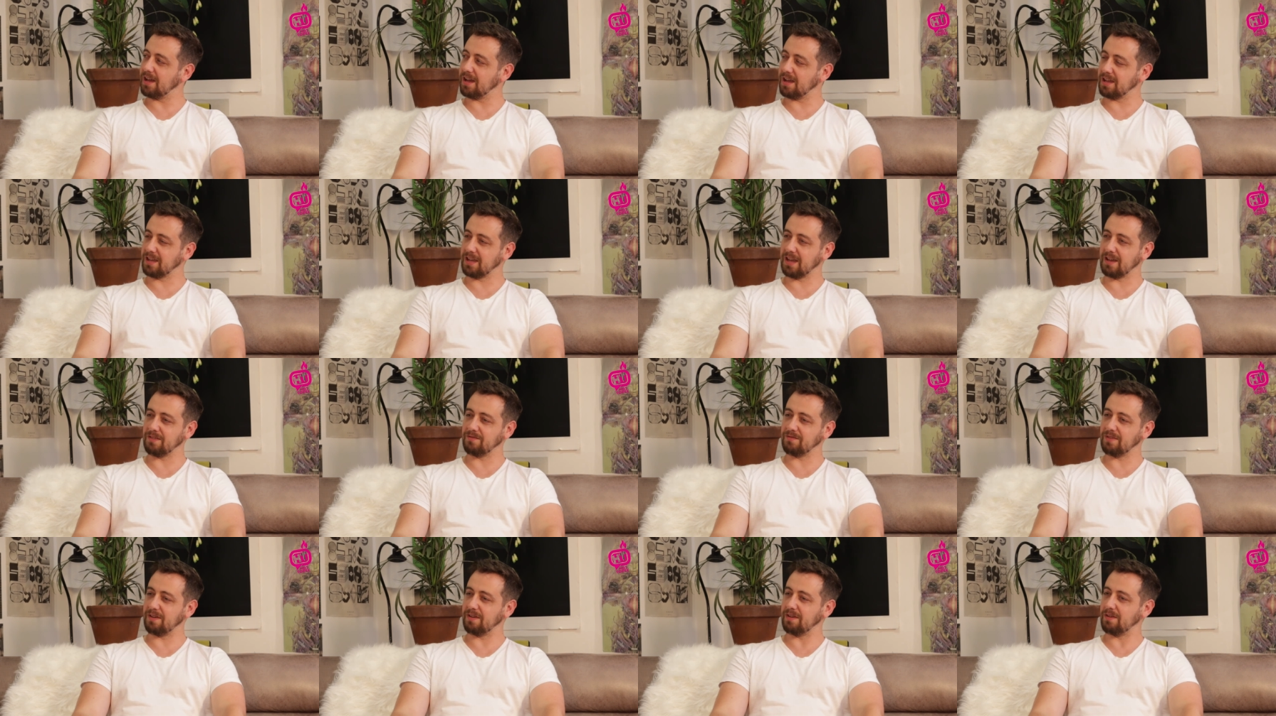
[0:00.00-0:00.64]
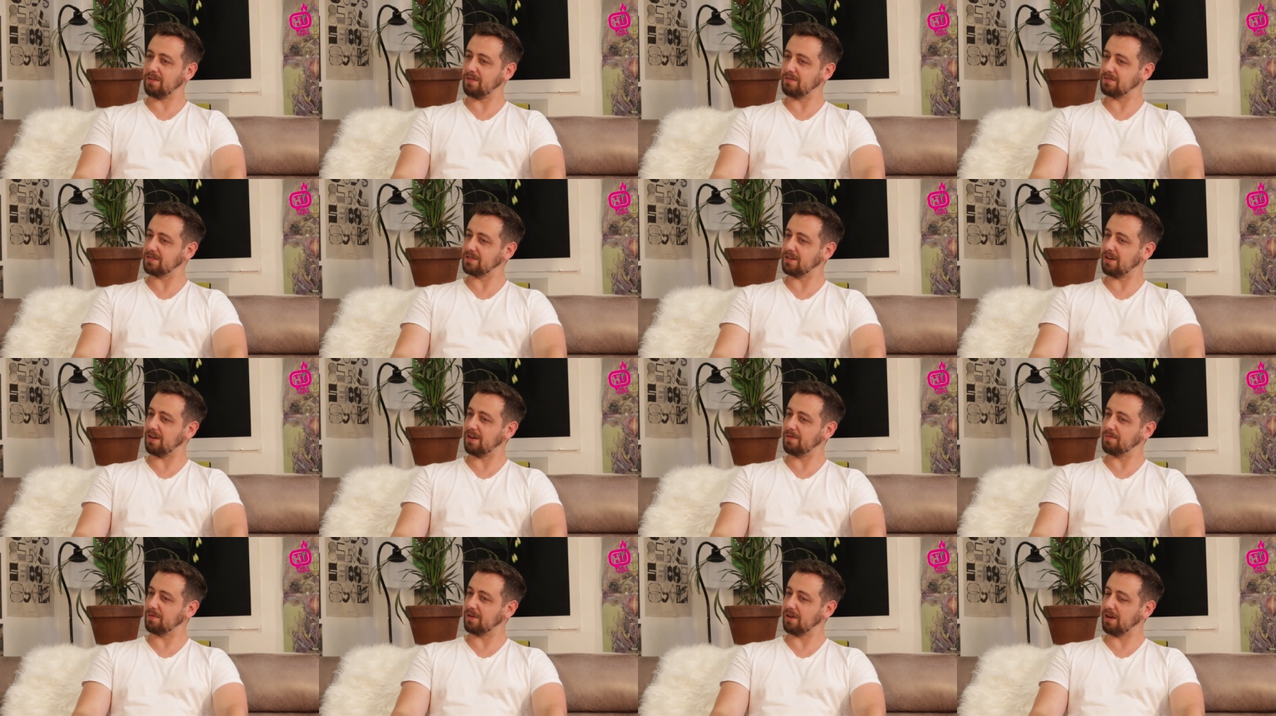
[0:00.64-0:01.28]
Again, a very long
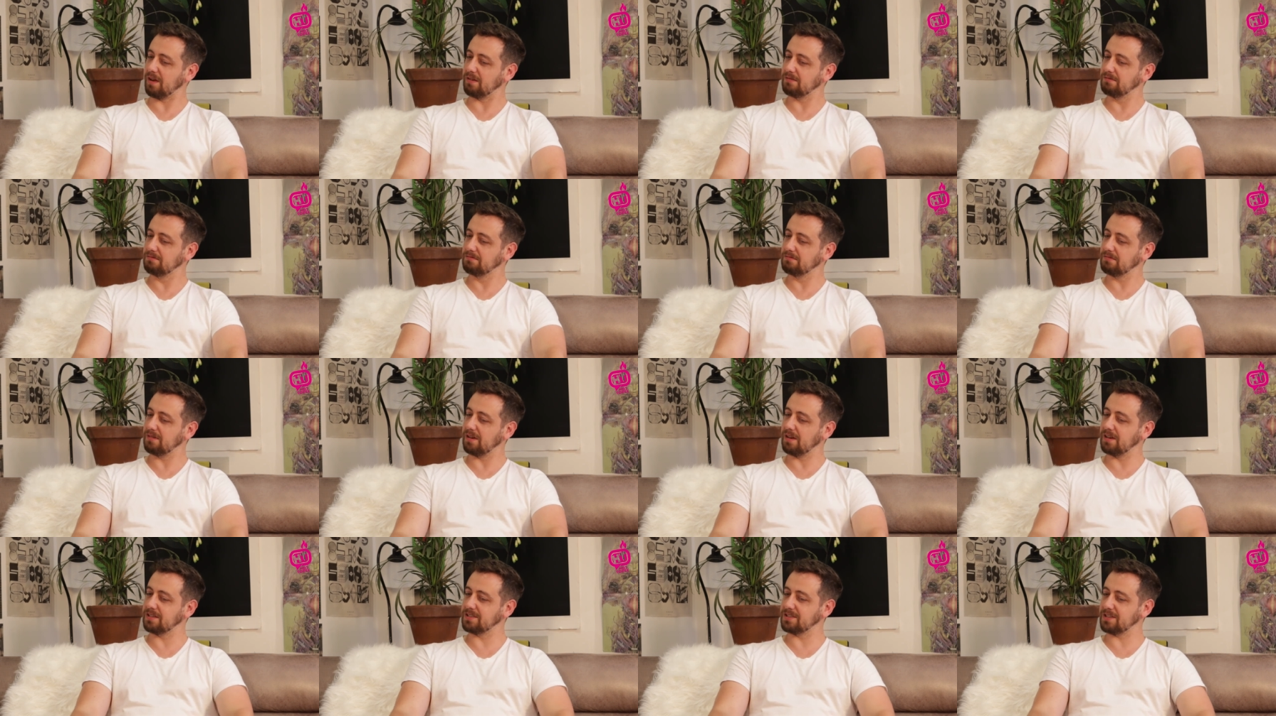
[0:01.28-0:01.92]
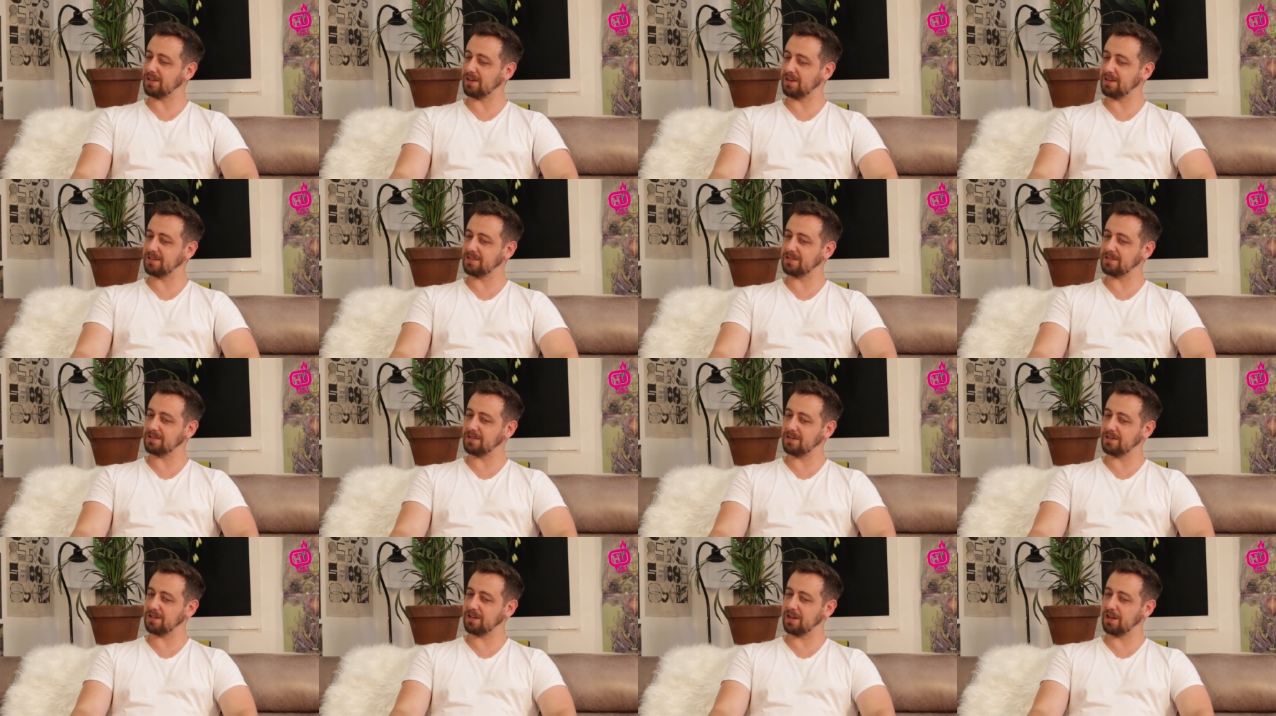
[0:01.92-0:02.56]
time ago, I started
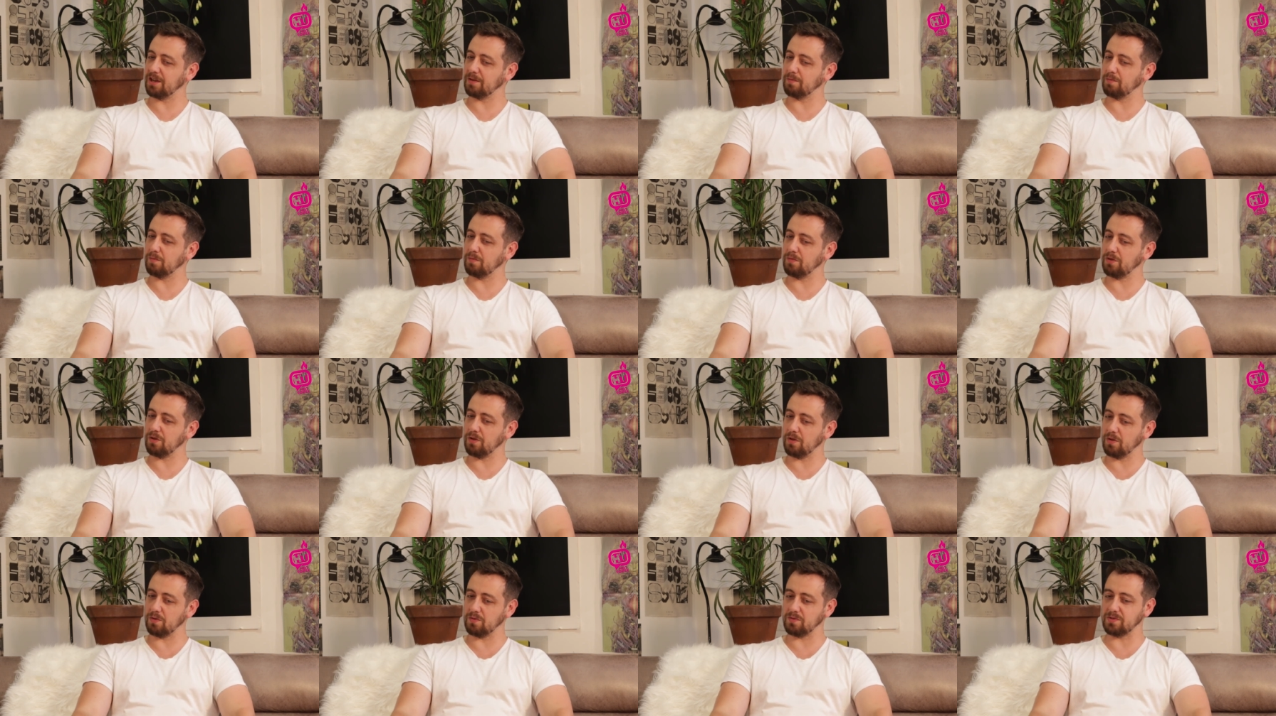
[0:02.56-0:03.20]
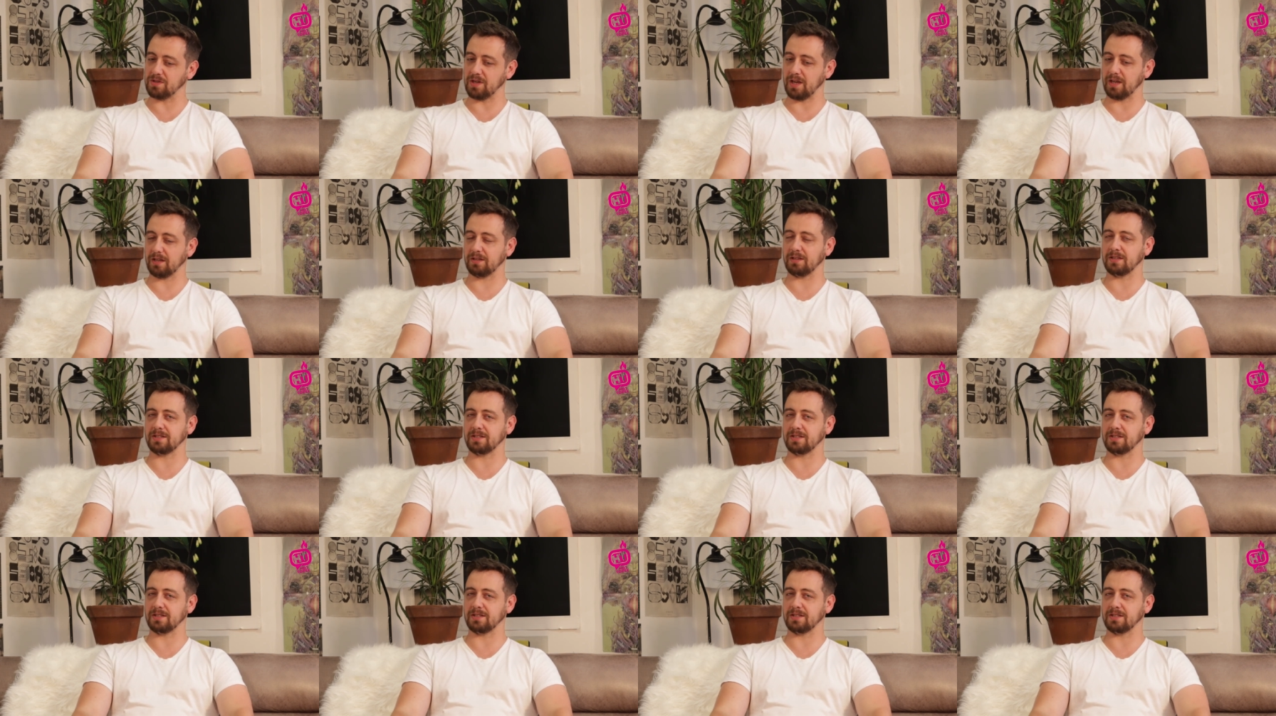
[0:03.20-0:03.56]
studying music.